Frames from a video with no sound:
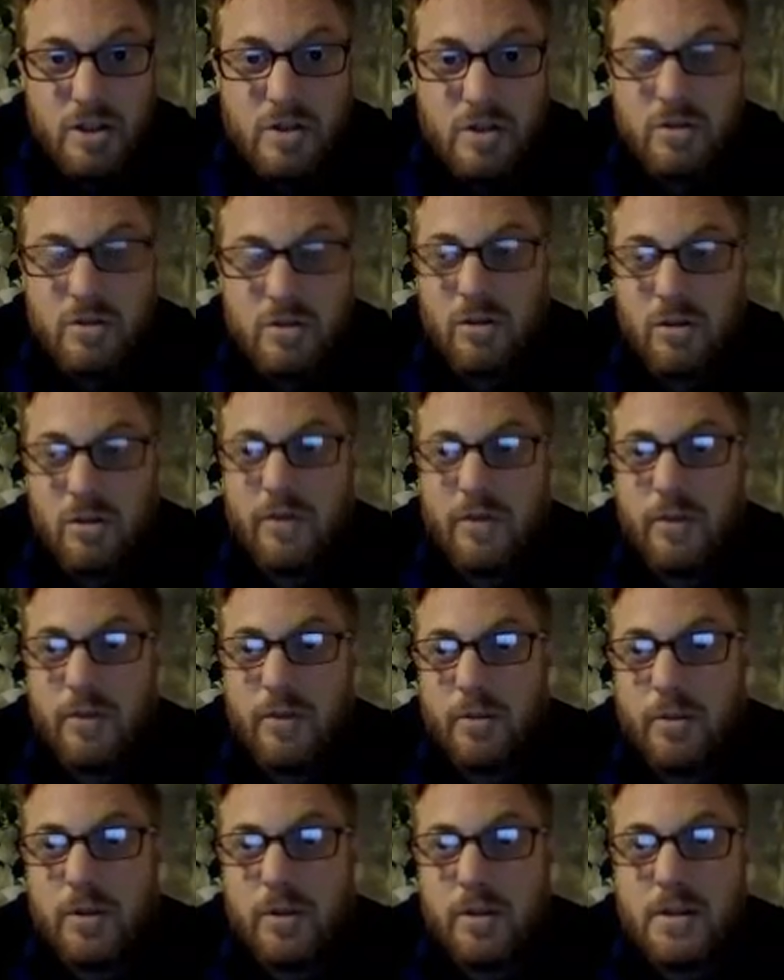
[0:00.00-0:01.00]
So a lot of
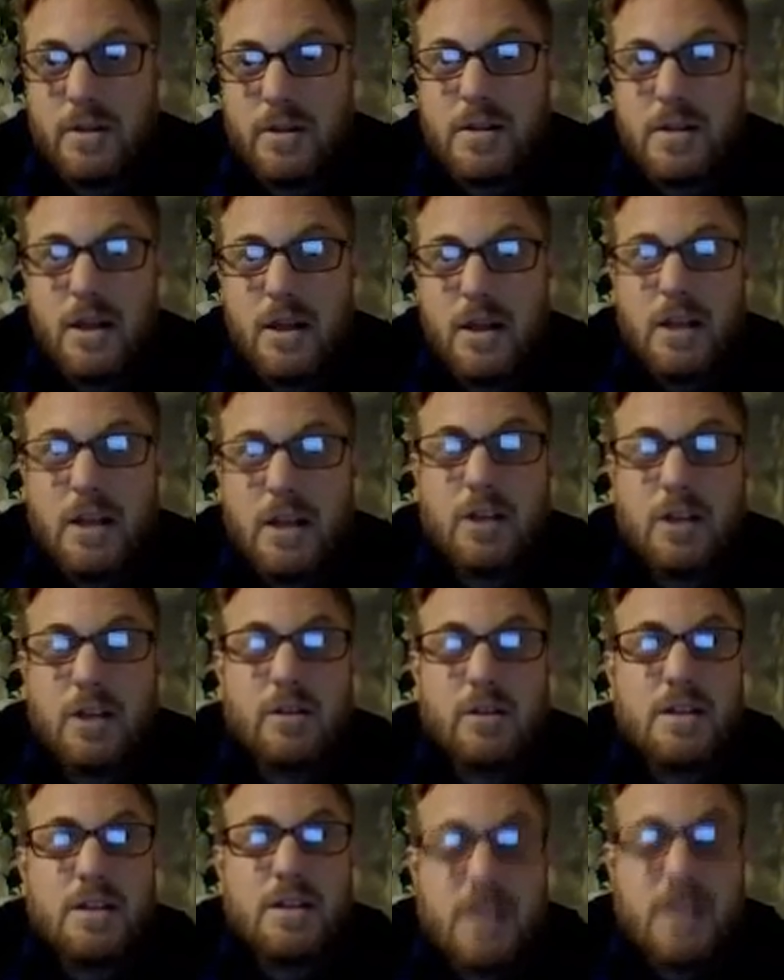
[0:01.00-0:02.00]
footballers, you know, they
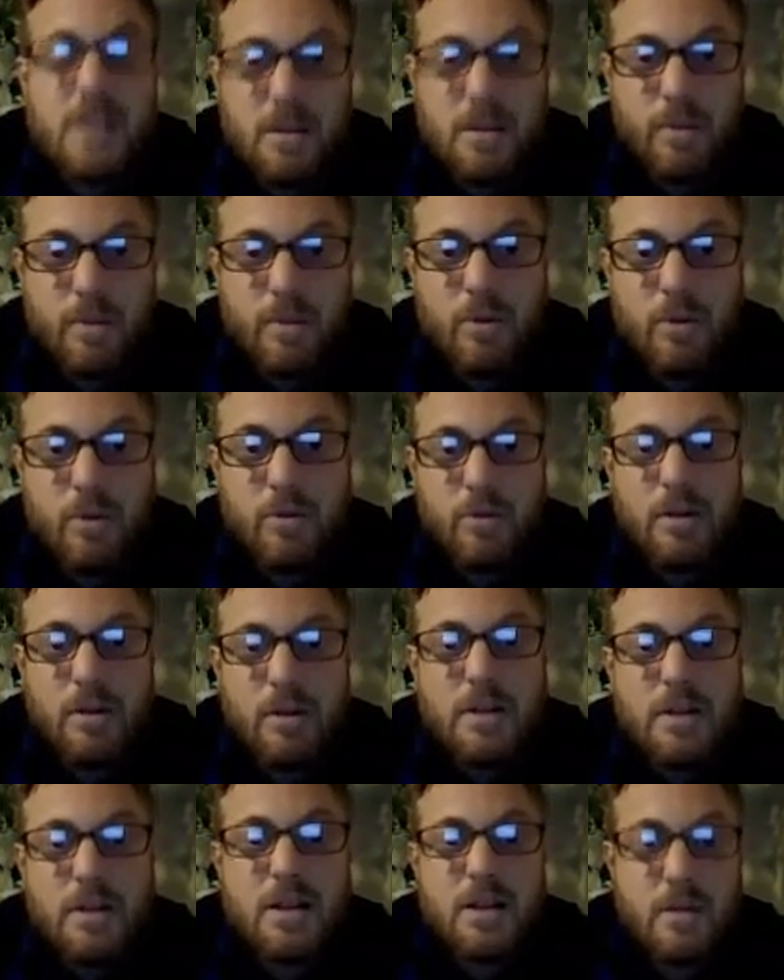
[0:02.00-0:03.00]
see the ball,
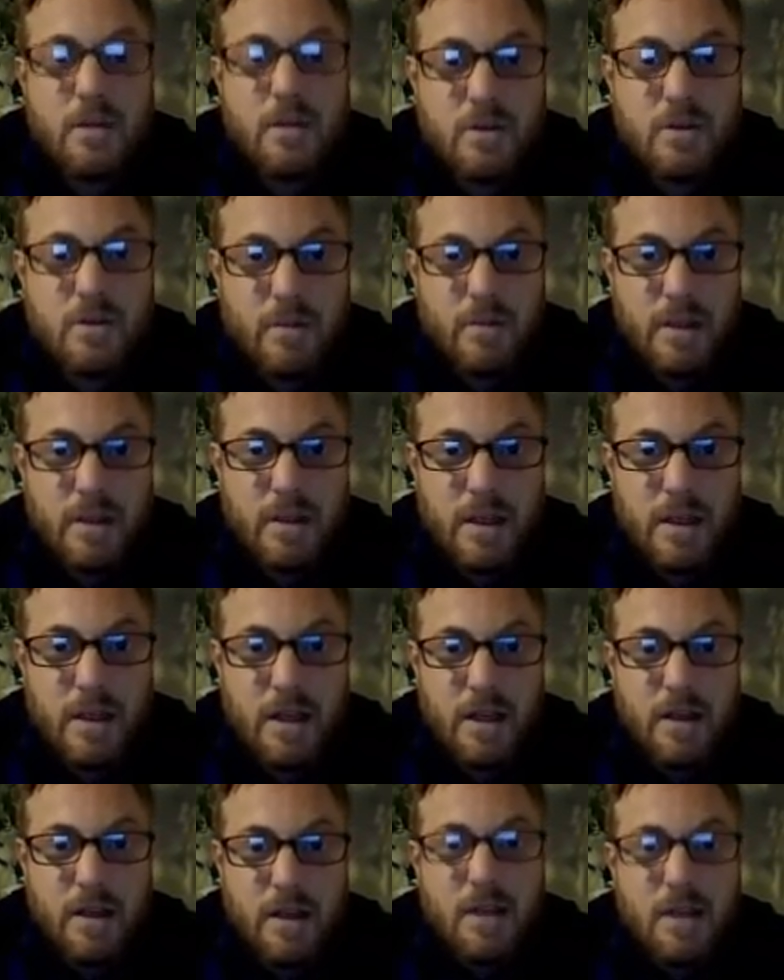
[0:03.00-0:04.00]
it's coming to them in the
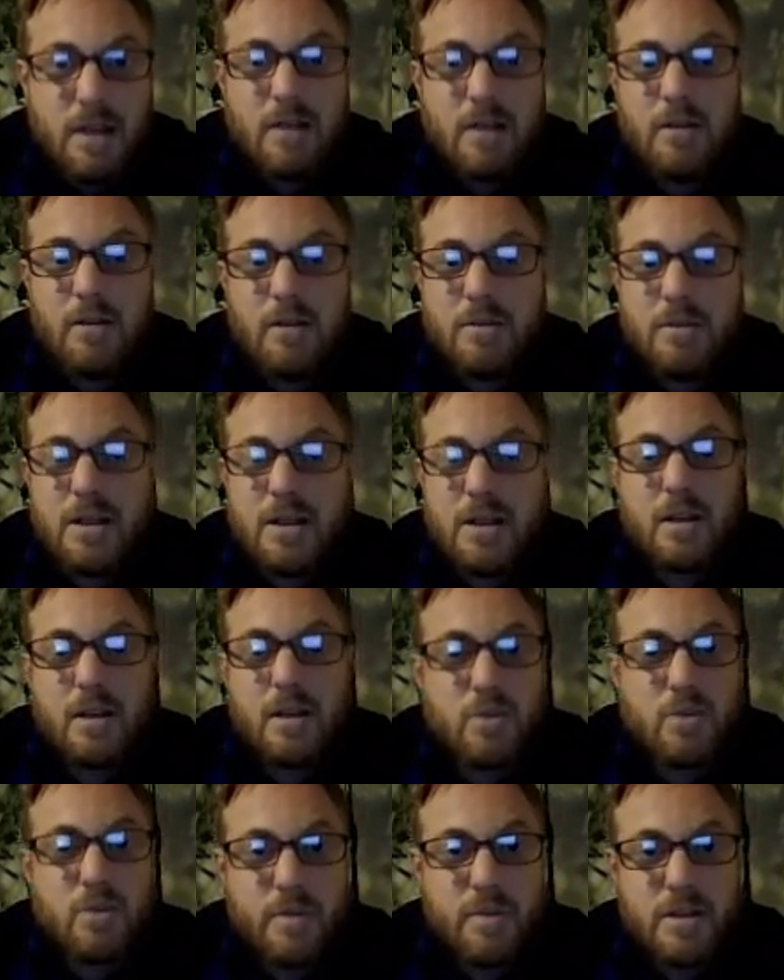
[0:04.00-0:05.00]
air, they're able to get
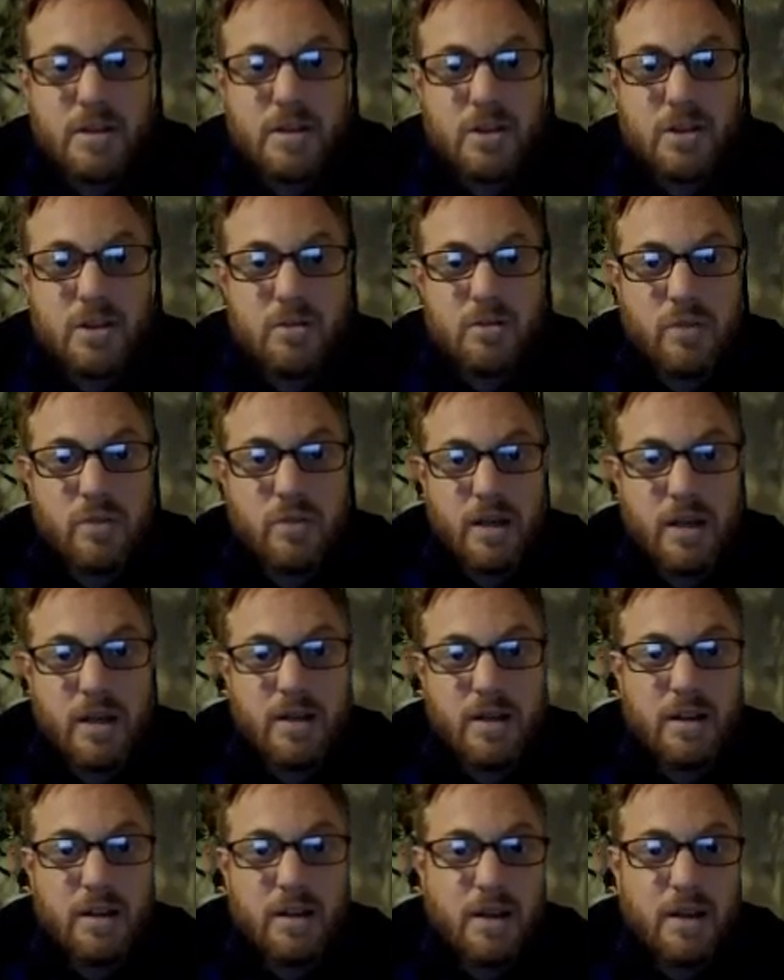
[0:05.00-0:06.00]
into a position where
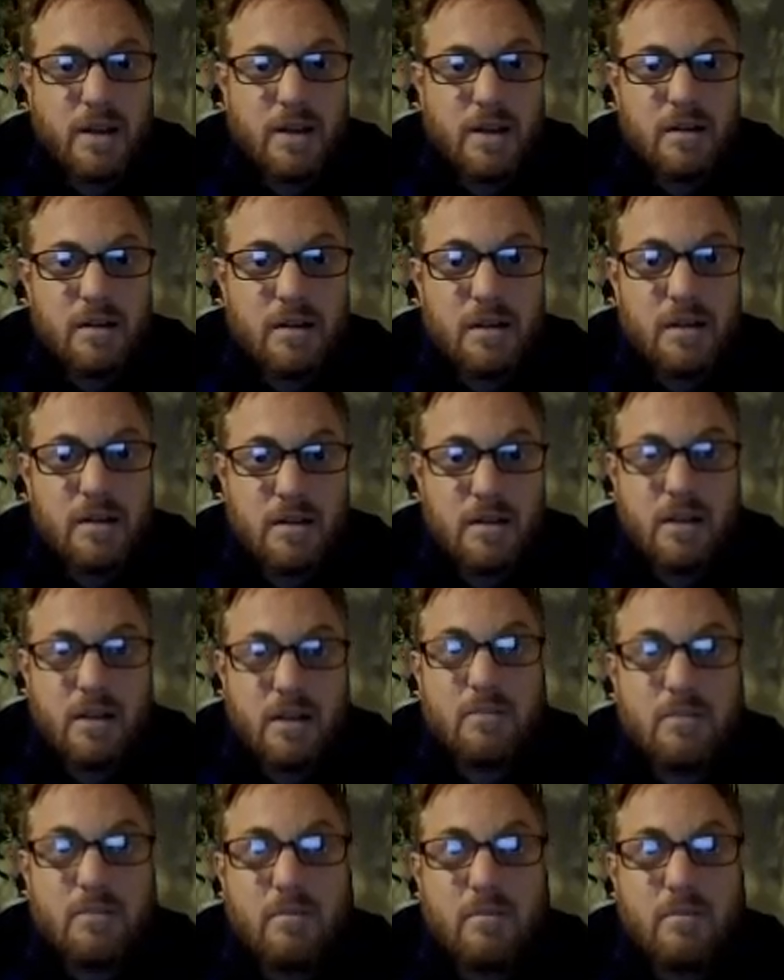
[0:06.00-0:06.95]
they then can